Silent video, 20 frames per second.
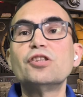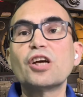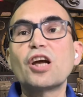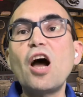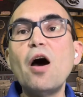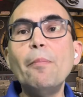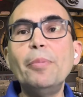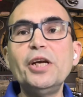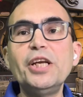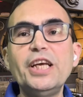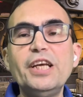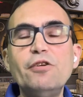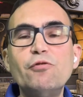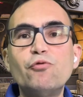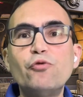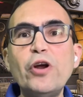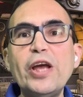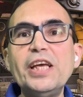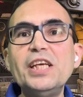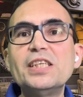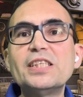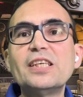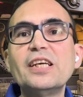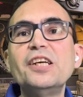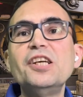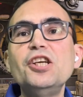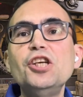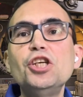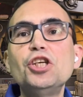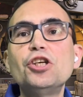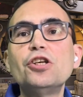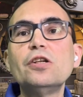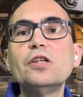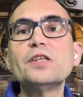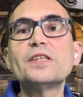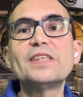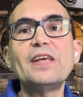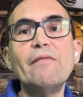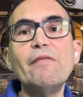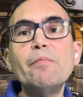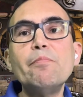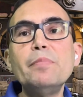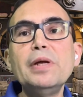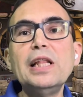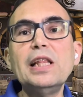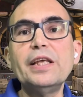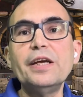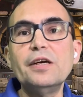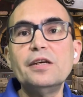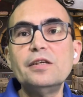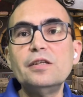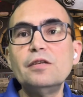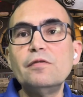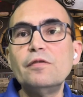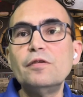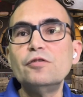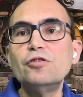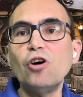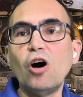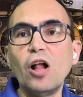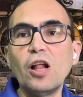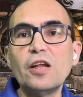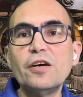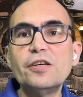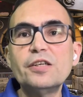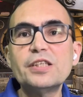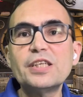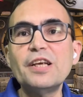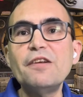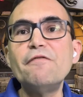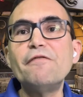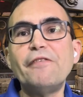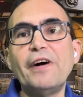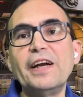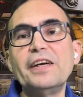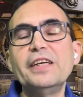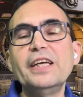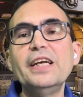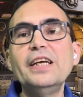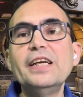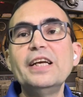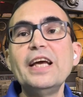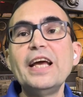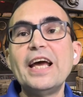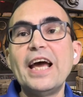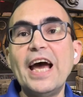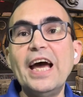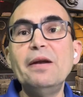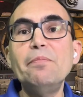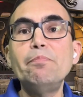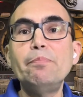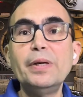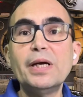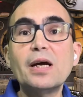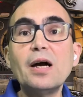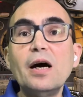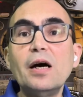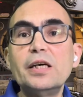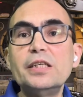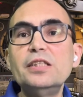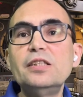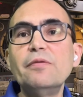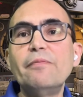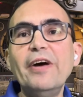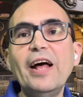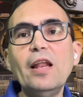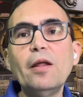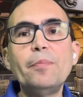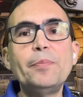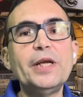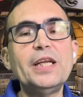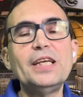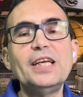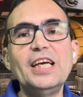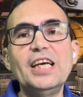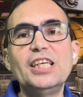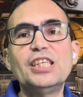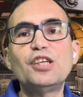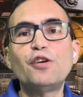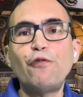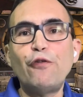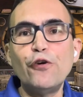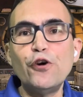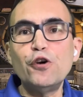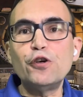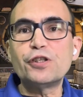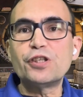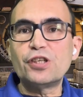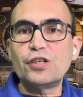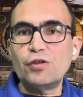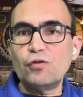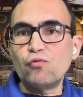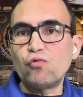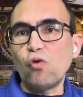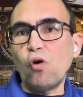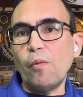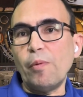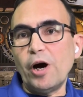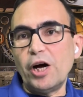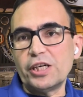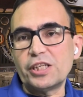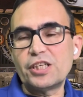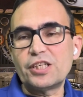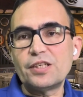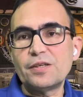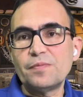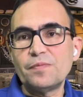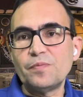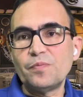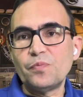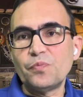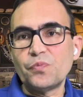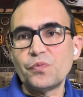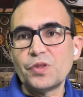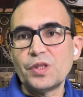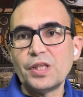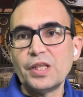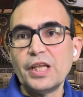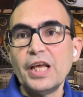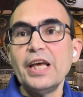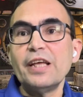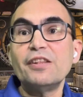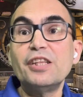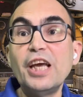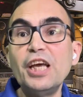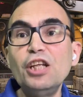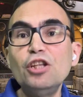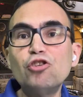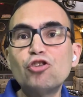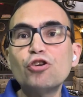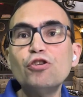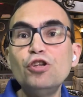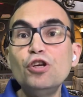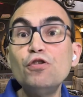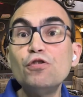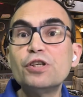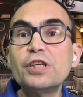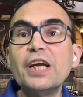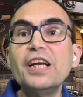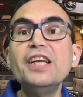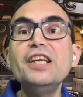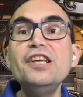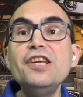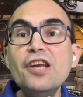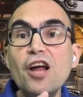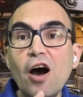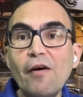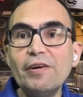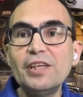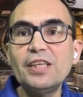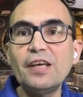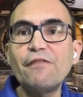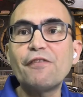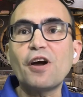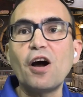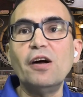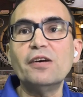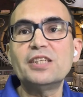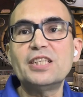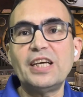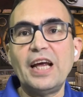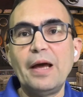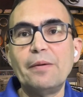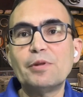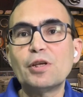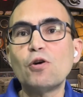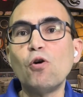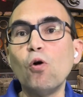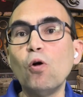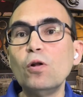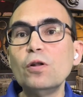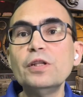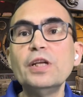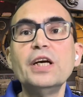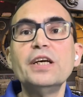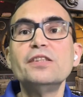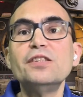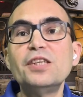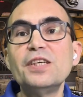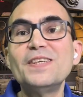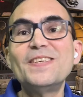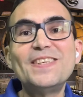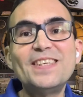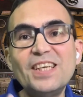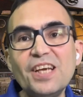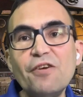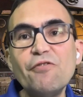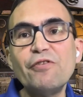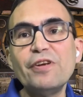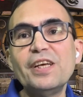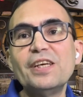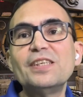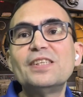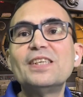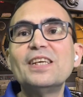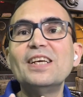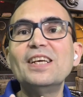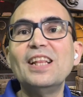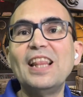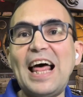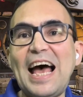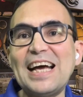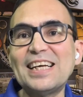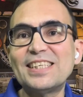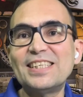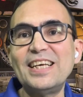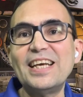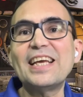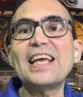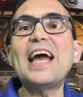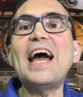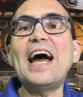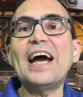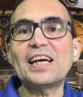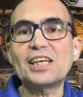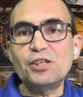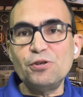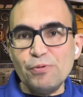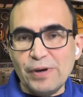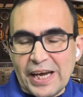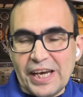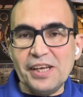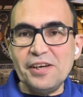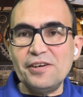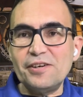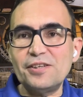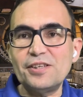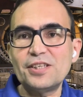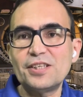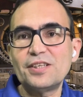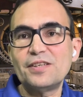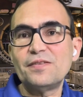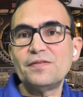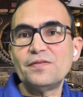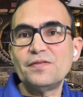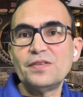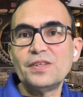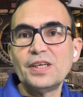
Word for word: The company raised an initial seven million dollars in funding and began developing its first robots. They introduced an innovative concept called the series elastic actuators.